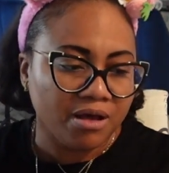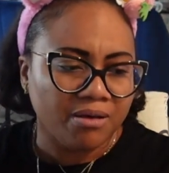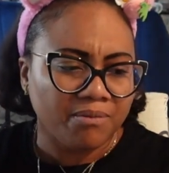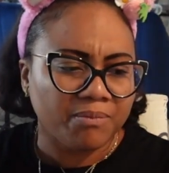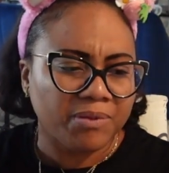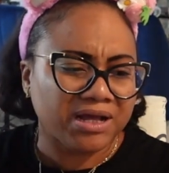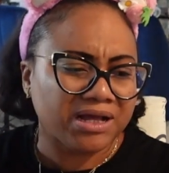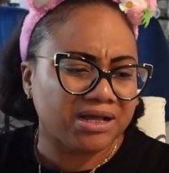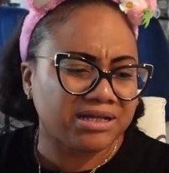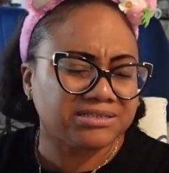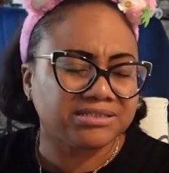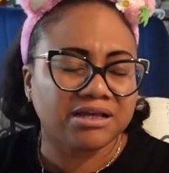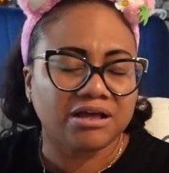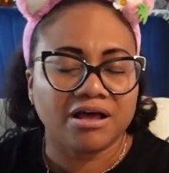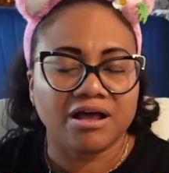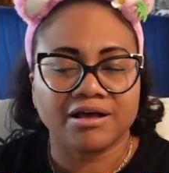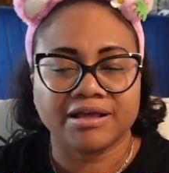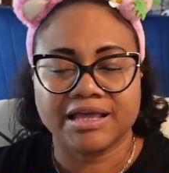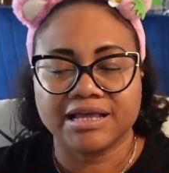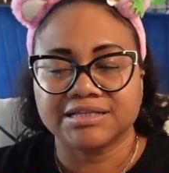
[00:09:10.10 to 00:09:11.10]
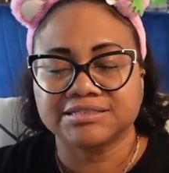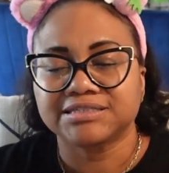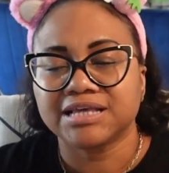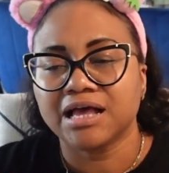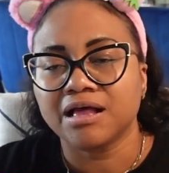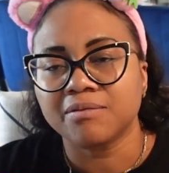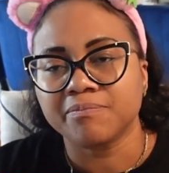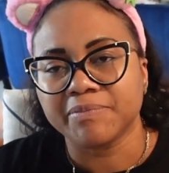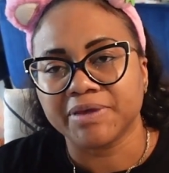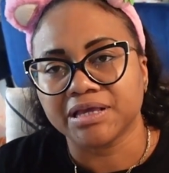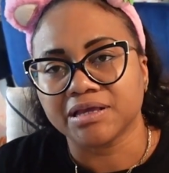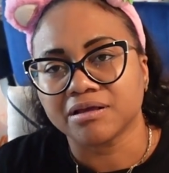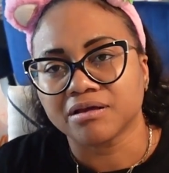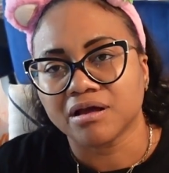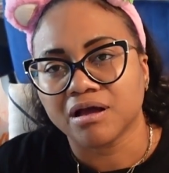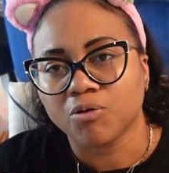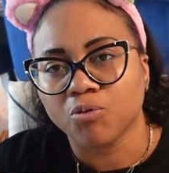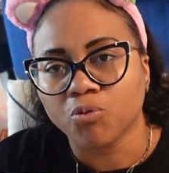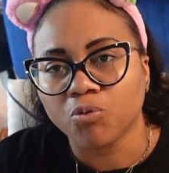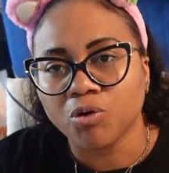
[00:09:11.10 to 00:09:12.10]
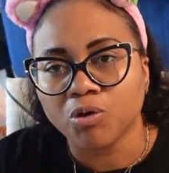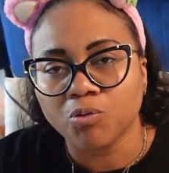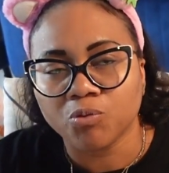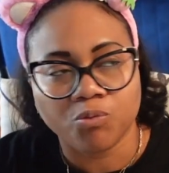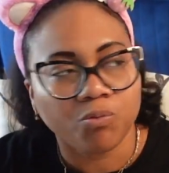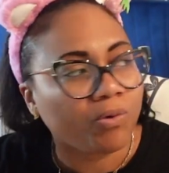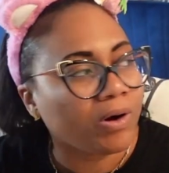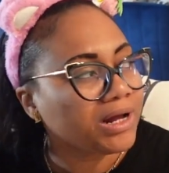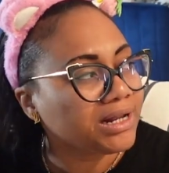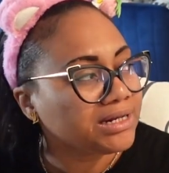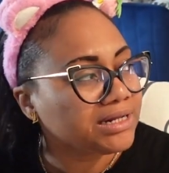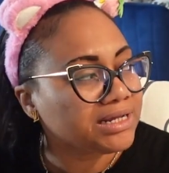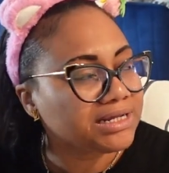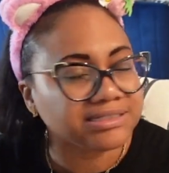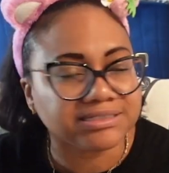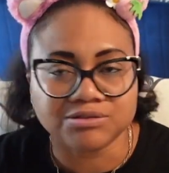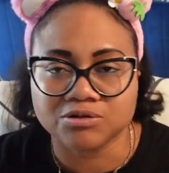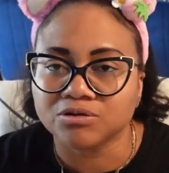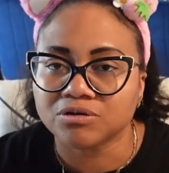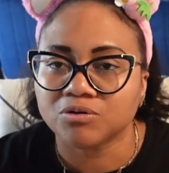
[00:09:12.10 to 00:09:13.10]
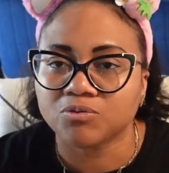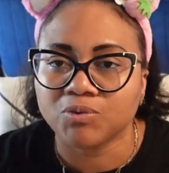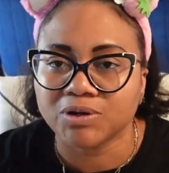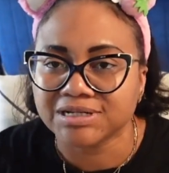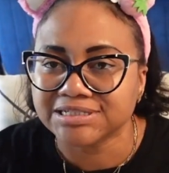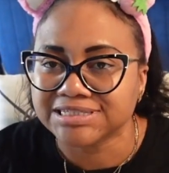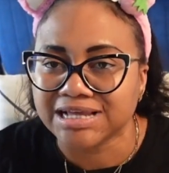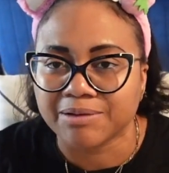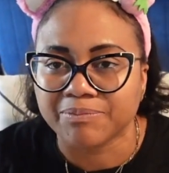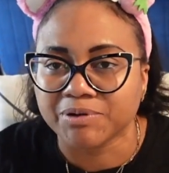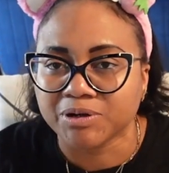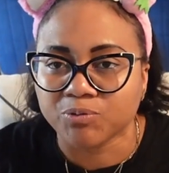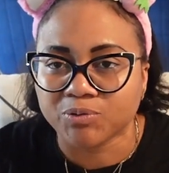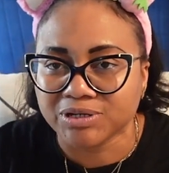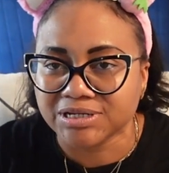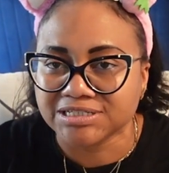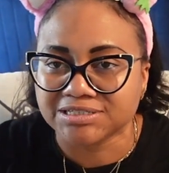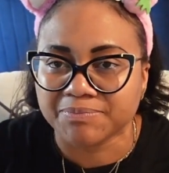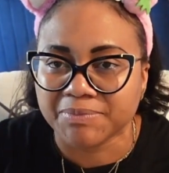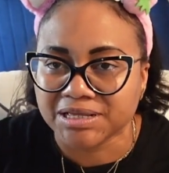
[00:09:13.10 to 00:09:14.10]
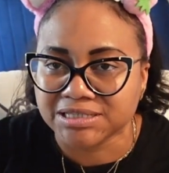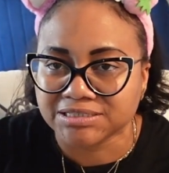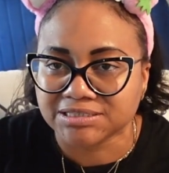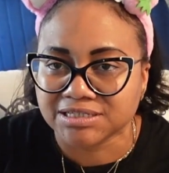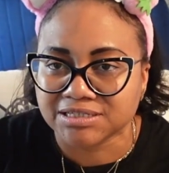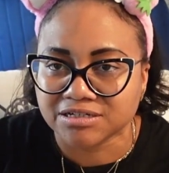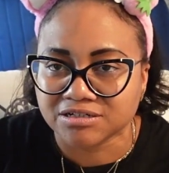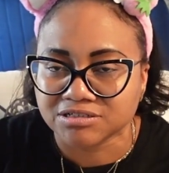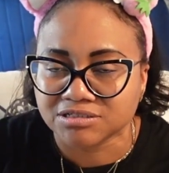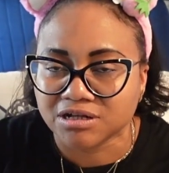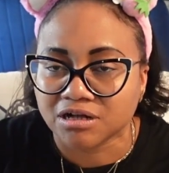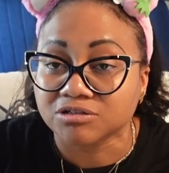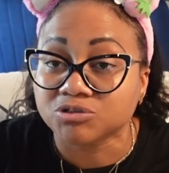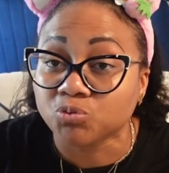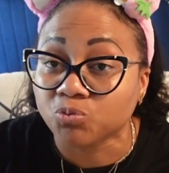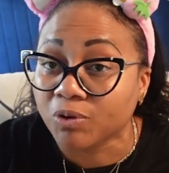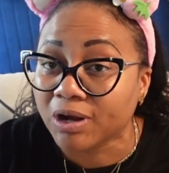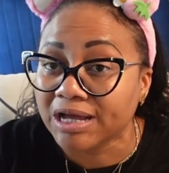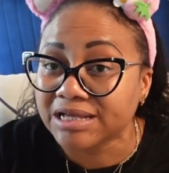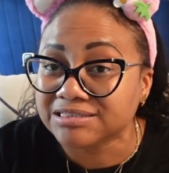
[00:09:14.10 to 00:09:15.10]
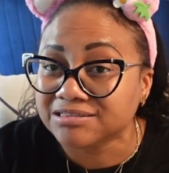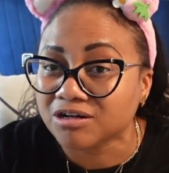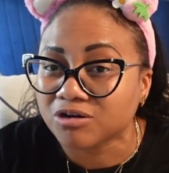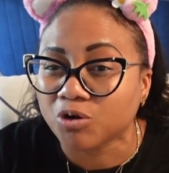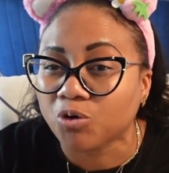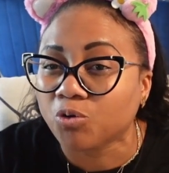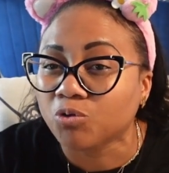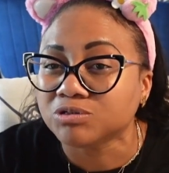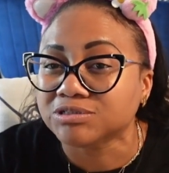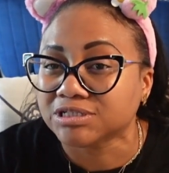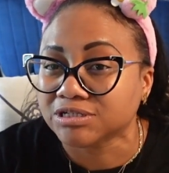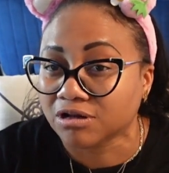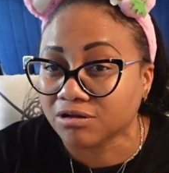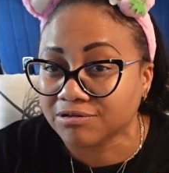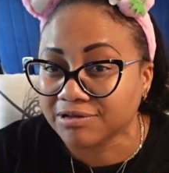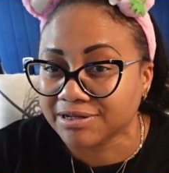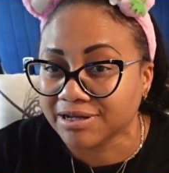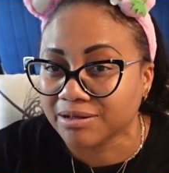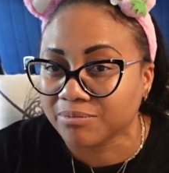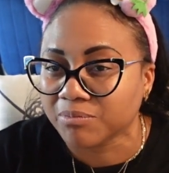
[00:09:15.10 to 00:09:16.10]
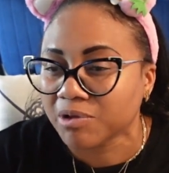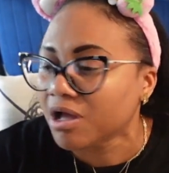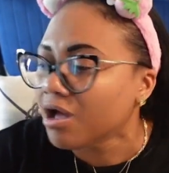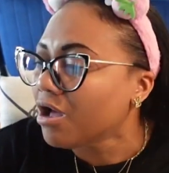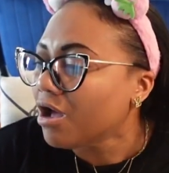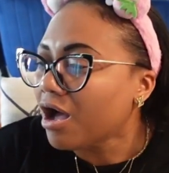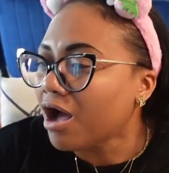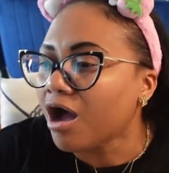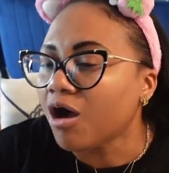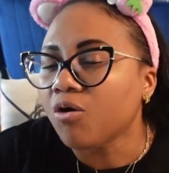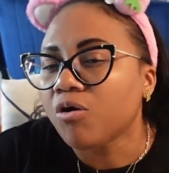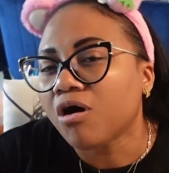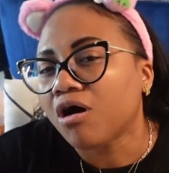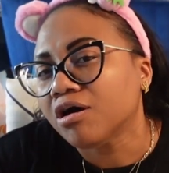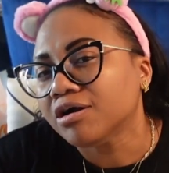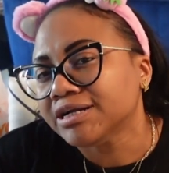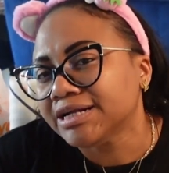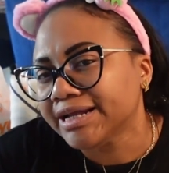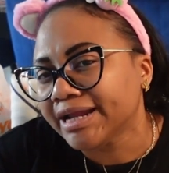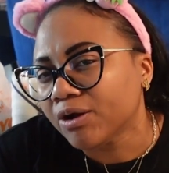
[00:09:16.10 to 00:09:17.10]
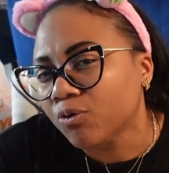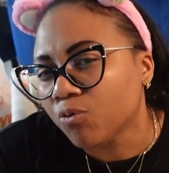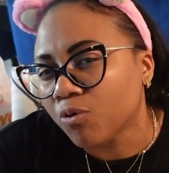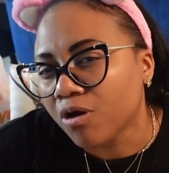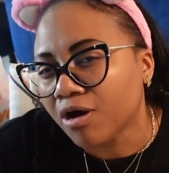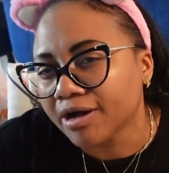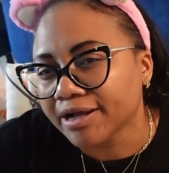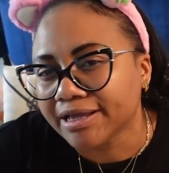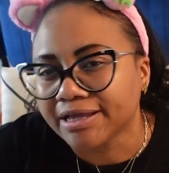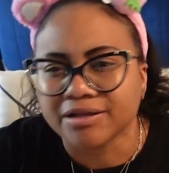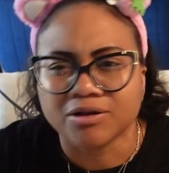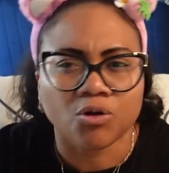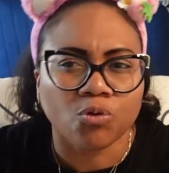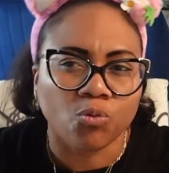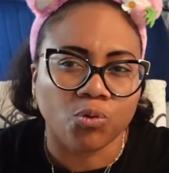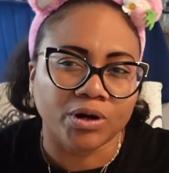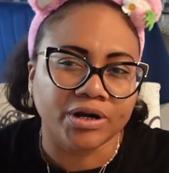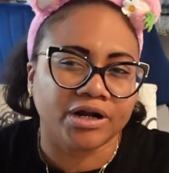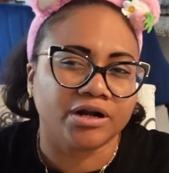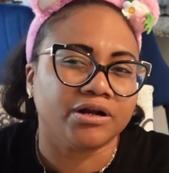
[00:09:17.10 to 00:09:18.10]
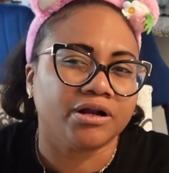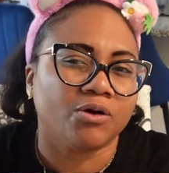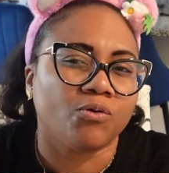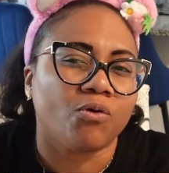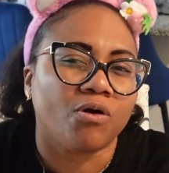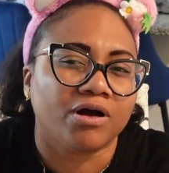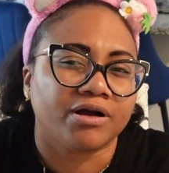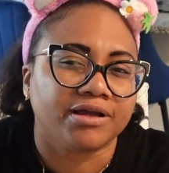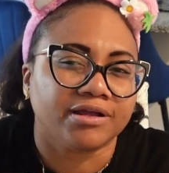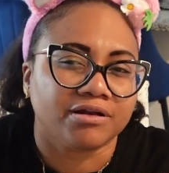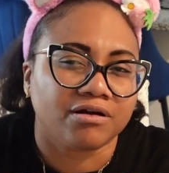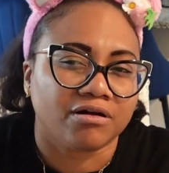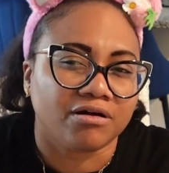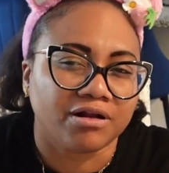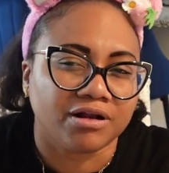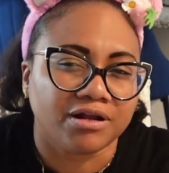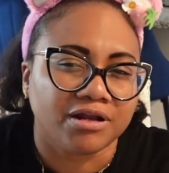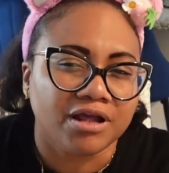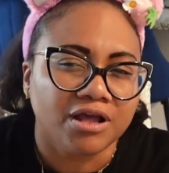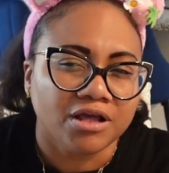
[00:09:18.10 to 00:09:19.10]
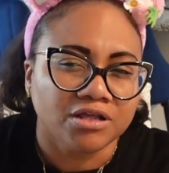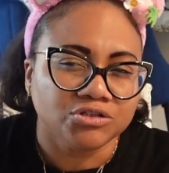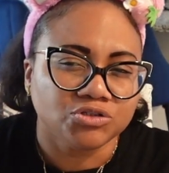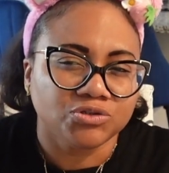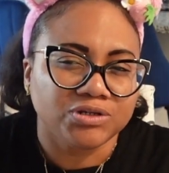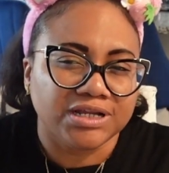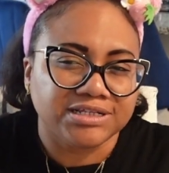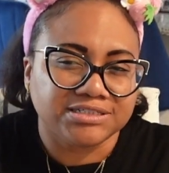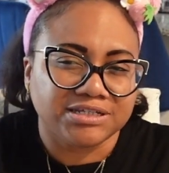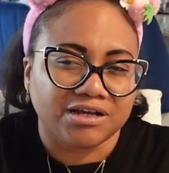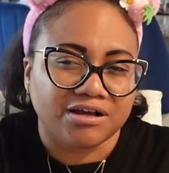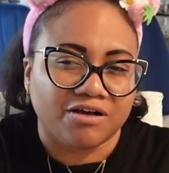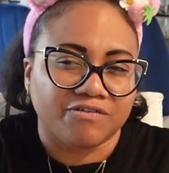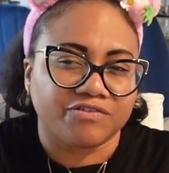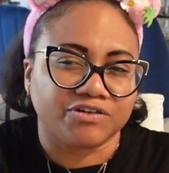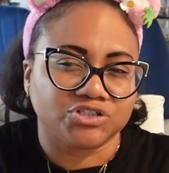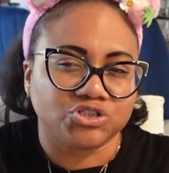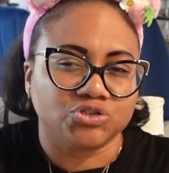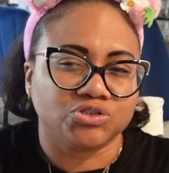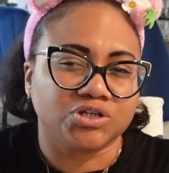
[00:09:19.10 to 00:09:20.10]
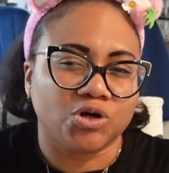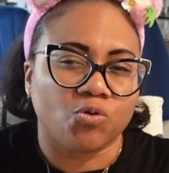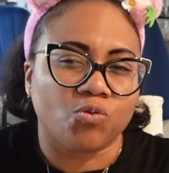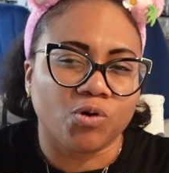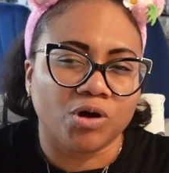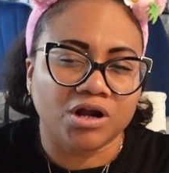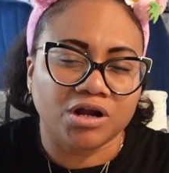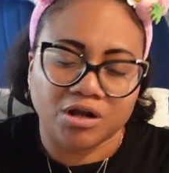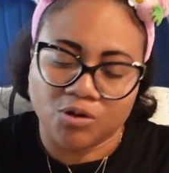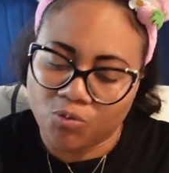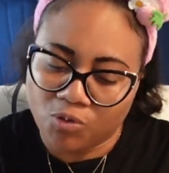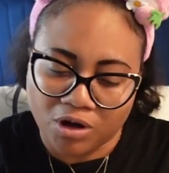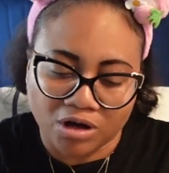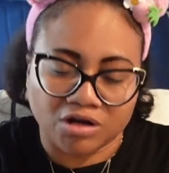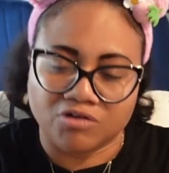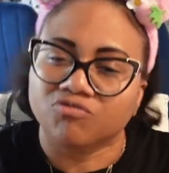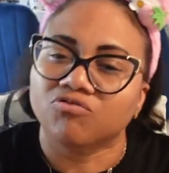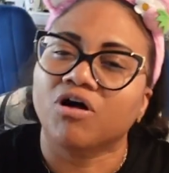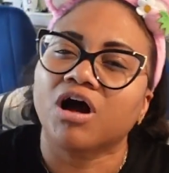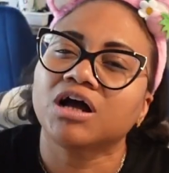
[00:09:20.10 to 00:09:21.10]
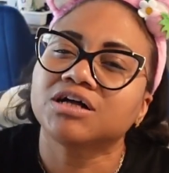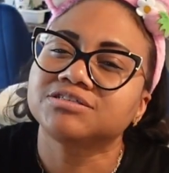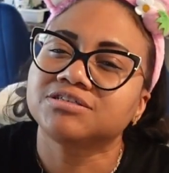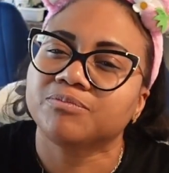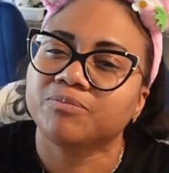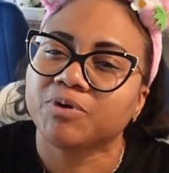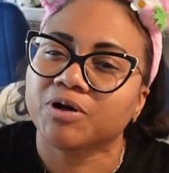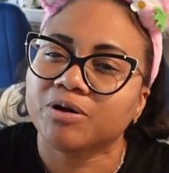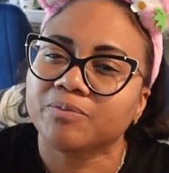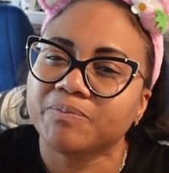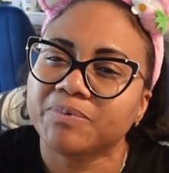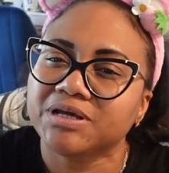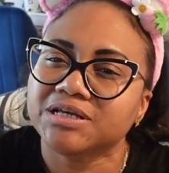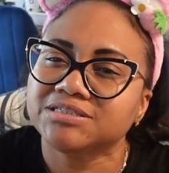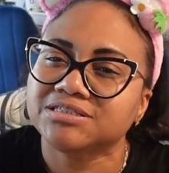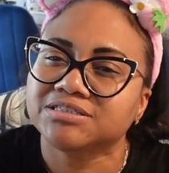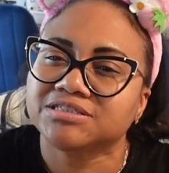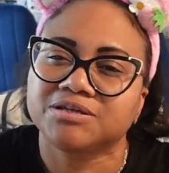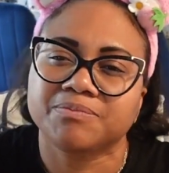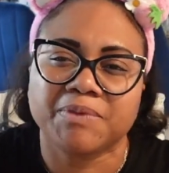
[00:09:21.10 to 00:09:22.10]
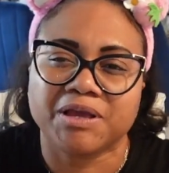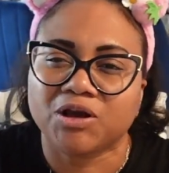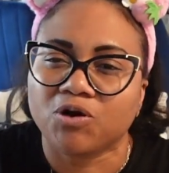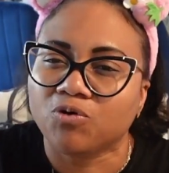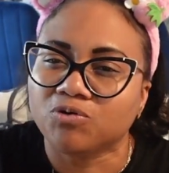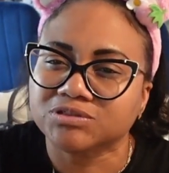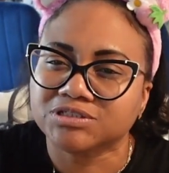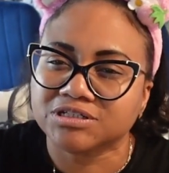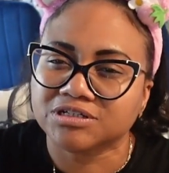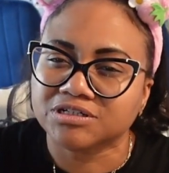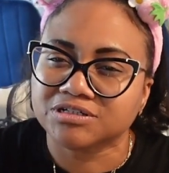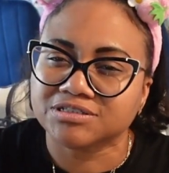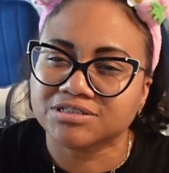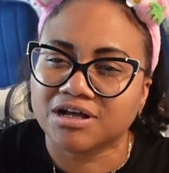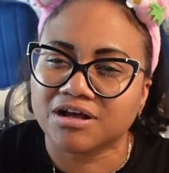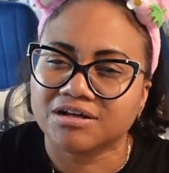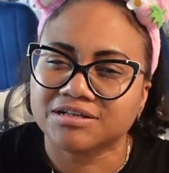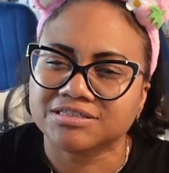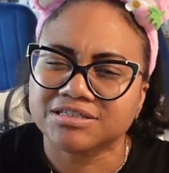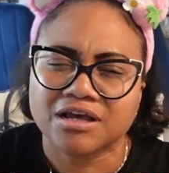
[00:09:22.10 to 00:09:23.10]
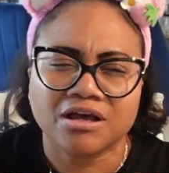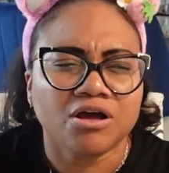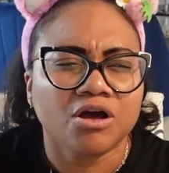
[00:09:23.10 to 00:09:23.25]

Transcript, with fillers: because okay tell me what is what is happening with these men's and their socks why is there holes in all of them how hard are they walking what are they walking on do they take off their shoes at work and walk on rocks on purpose to make holes in their socks